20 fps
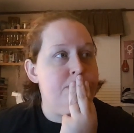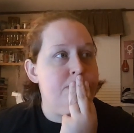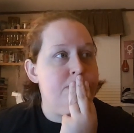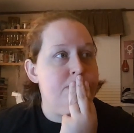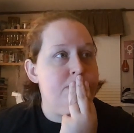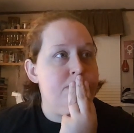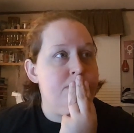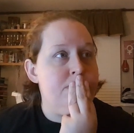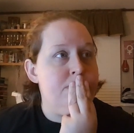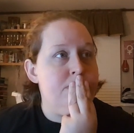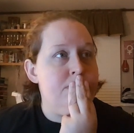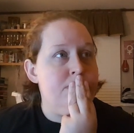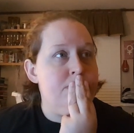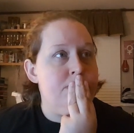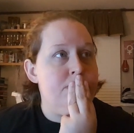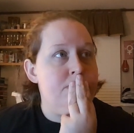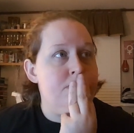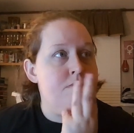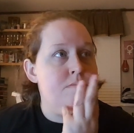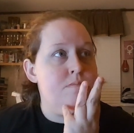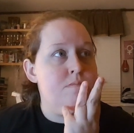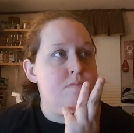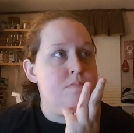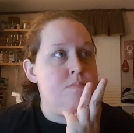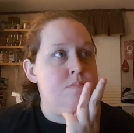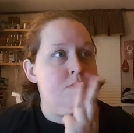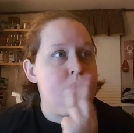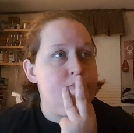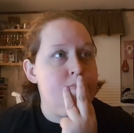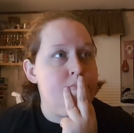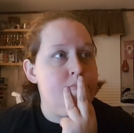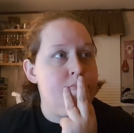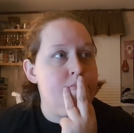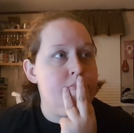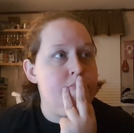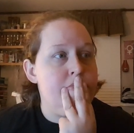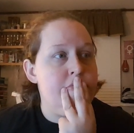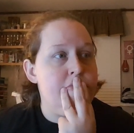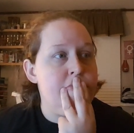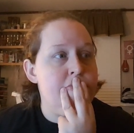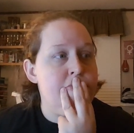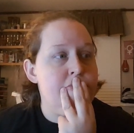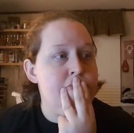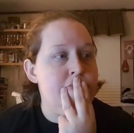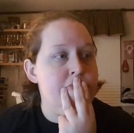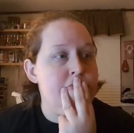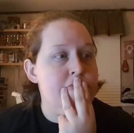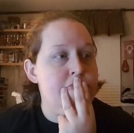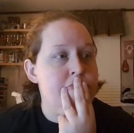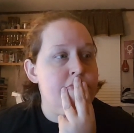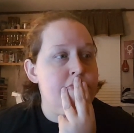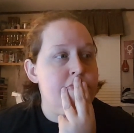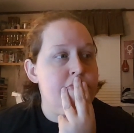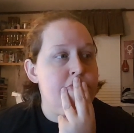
[no speech]